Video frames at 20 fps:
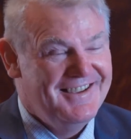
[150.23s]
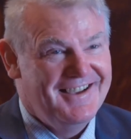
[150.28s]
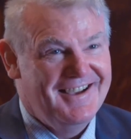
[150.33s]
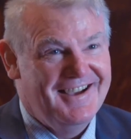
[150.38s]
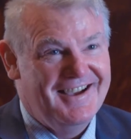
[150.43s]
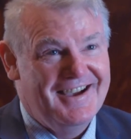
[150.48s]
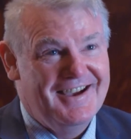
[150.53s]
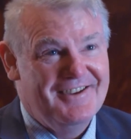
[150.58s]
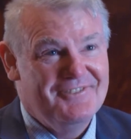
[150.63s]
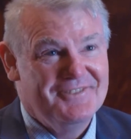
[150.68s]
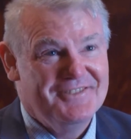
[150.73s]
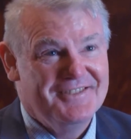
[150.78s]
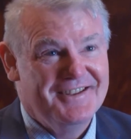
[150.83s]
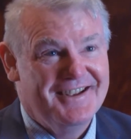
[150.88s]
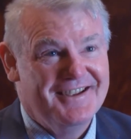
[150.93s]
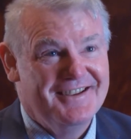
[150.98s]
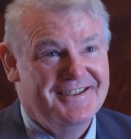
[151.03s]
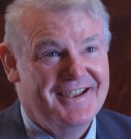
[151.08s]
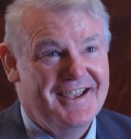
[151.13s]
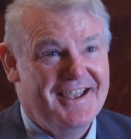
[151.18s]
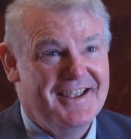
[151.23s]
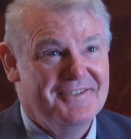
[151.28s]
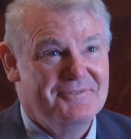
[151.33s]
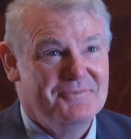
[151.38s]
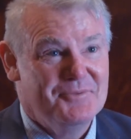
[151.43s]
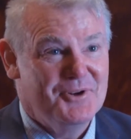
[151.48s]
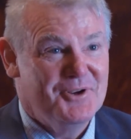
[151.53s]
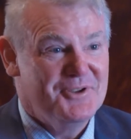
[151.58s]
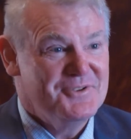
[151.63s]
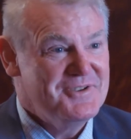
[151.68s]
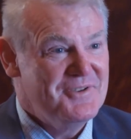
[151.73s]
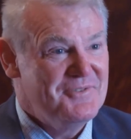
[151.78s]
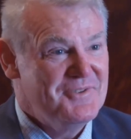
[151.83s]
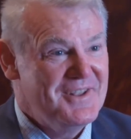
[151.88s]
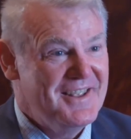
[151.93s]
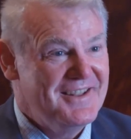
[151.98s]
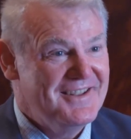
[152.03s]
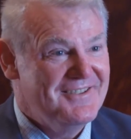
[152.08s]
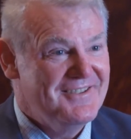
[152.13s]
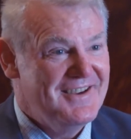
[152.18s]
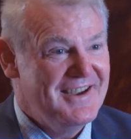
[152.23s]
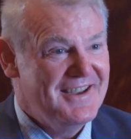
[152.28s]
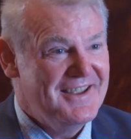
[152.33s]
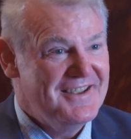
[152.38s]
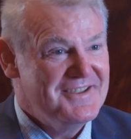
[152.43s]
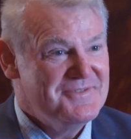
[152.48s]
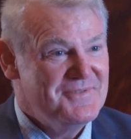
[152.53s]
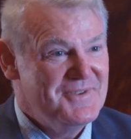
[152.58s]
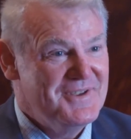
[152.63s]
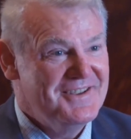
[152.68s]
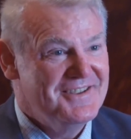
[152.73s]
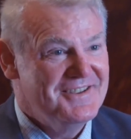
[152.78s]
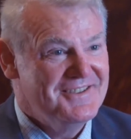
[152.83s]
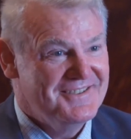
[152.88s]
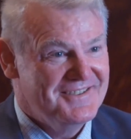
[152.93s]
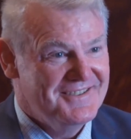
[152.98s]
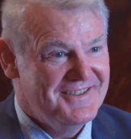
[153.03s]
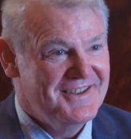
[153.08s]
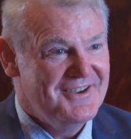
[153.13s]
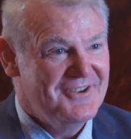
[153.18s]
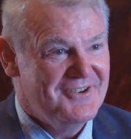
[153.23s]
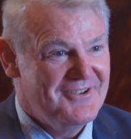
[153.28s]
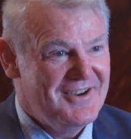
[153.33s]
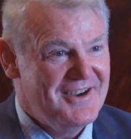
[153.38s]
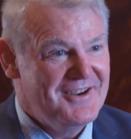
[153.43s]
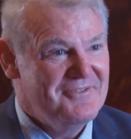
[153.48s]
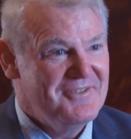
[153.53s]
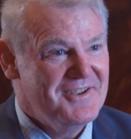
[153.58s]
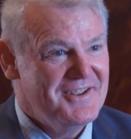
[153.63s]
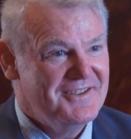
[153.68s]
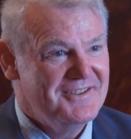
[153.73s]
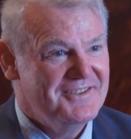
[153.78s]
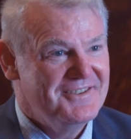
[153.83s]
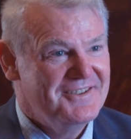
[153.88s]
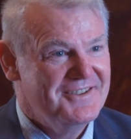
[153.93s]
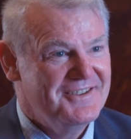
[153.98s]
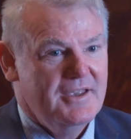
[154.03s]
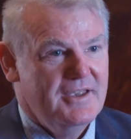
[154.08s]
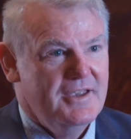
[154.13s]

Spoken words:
And put on top of that the great guest speakers, and they're great events.